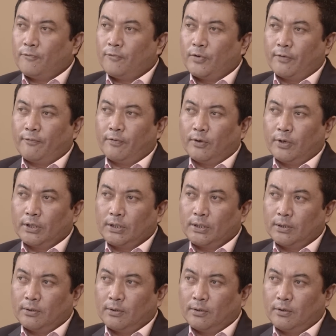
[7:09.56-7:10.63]
We have lost
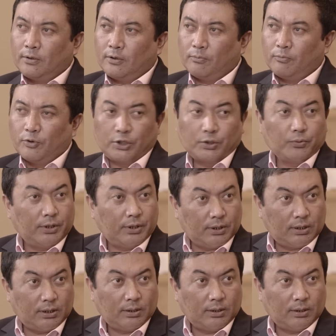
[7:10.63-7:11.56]
almost 2 years.